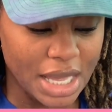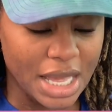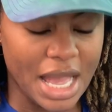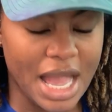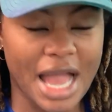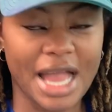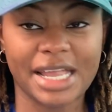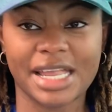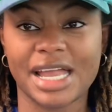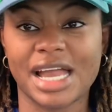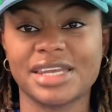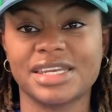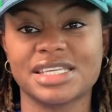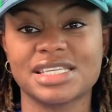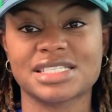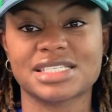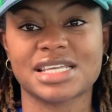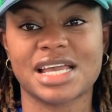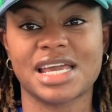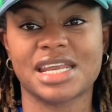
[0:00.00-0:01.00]
I got
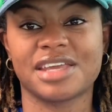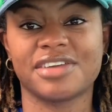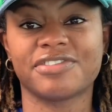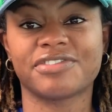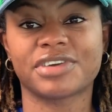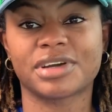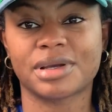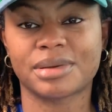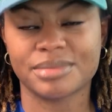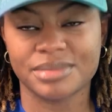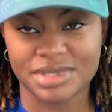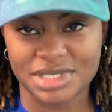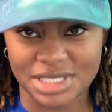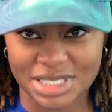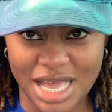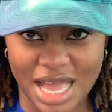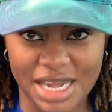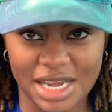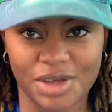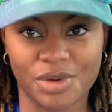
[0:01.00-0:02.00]
this signing from
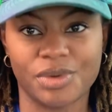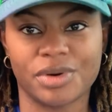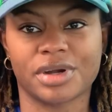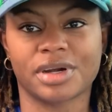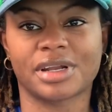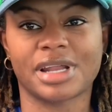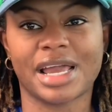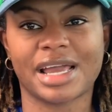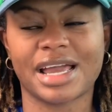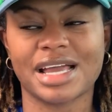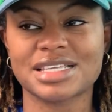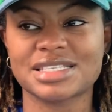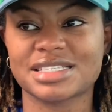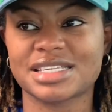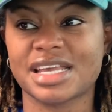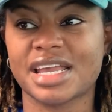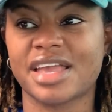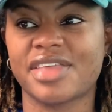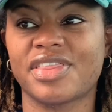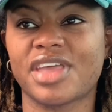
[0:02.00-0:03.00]
Signing Order. Like I
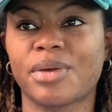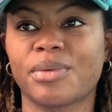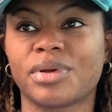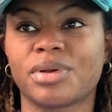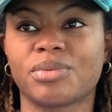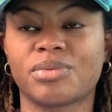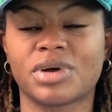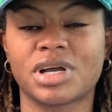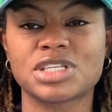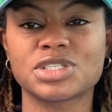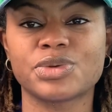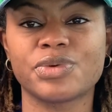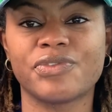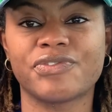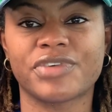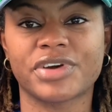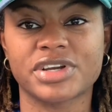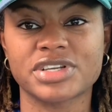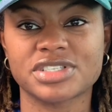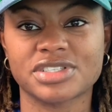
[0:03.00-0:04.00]
said, they were the ones who
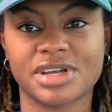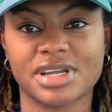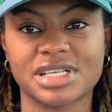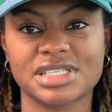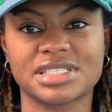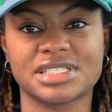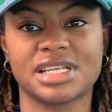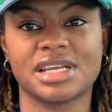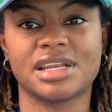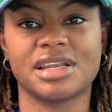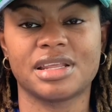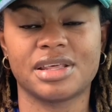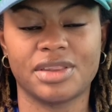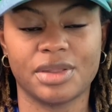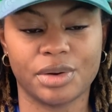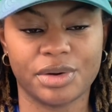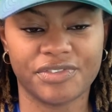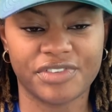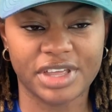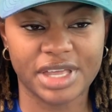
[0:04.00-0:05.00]
first started sending the
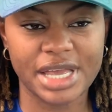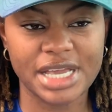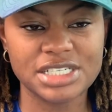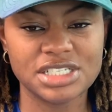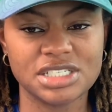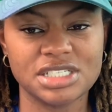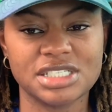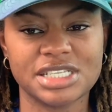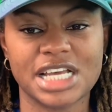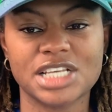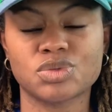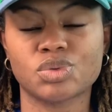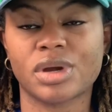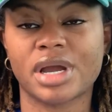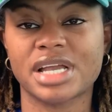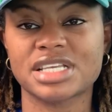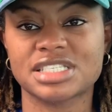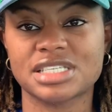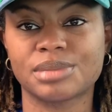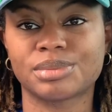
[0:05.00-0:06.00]
notifications. That's where
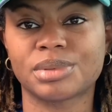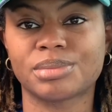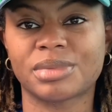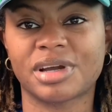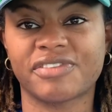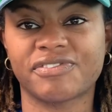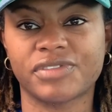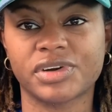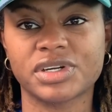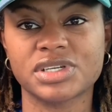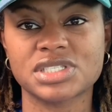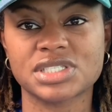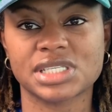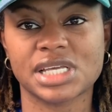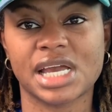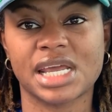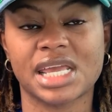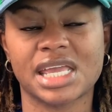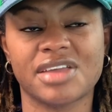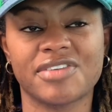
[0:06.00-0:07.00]
I accepted my first
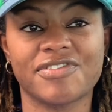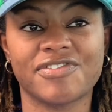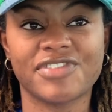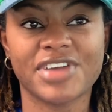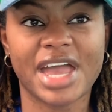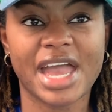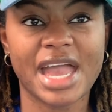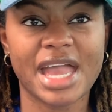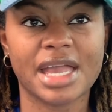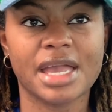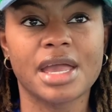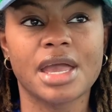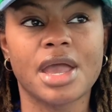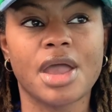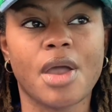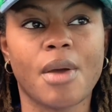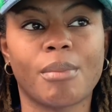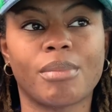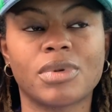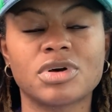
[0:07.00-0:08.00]
signing. In fact,
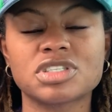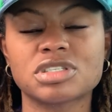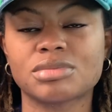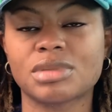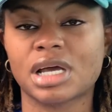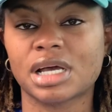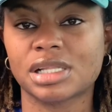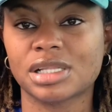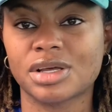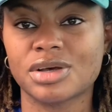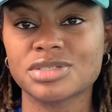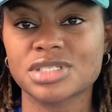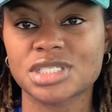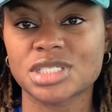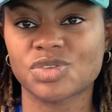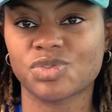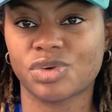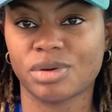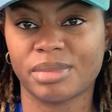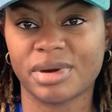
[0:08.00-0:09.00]
most of my
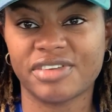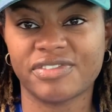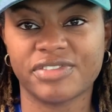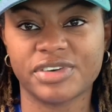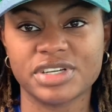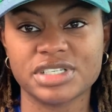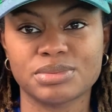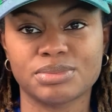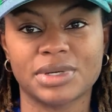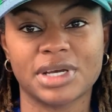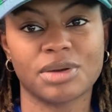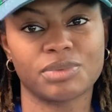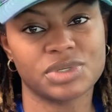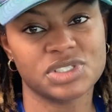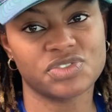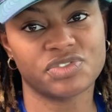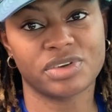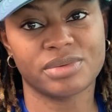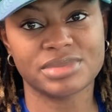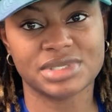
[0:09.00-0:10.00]
closings for my first month
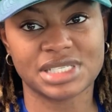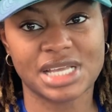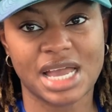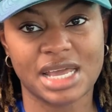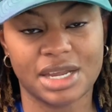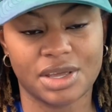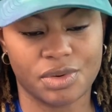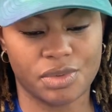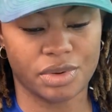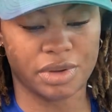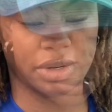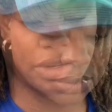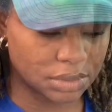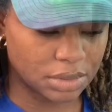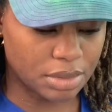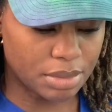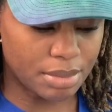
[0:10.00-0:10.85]
was from Signing Order.